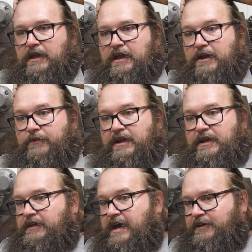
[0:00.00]

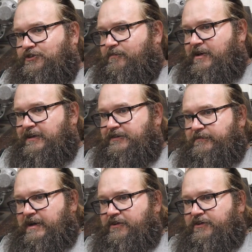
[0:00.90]
anyway, not a tremendous
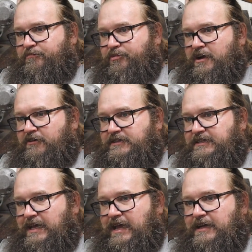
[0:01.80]
amount of
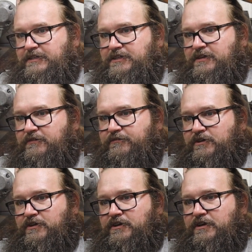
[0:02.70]
progress, I guess,
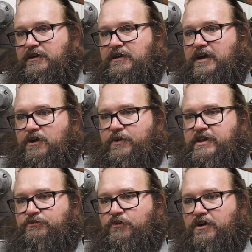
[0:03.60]
for our
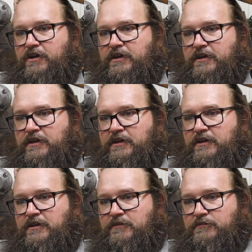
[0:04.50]
week's work,
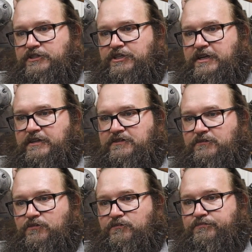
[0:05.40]
machining
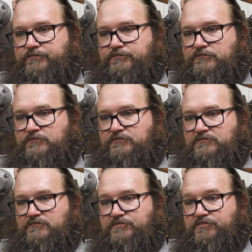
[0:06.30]
some
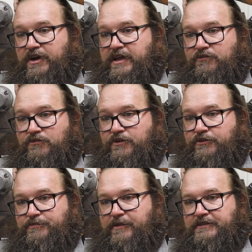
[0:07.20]
brake
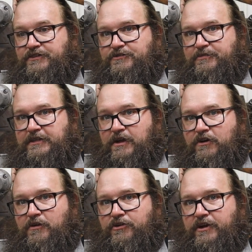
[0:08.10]
rotor spacers, but they
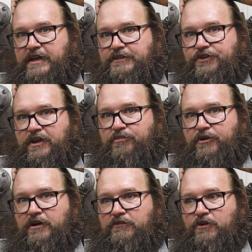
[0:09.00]
were a pretty intricate
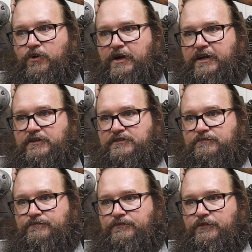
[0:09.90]
part, required
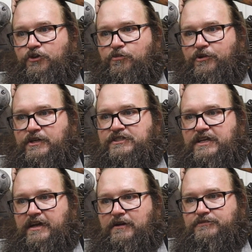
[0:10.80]
numerous
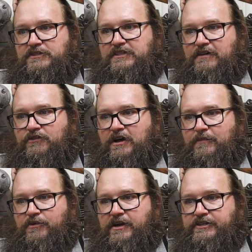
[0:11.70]
setups and several
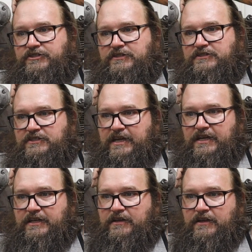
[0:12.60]
operations,
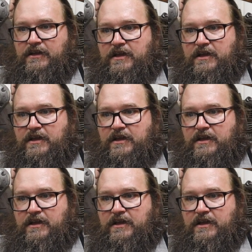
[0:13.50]
and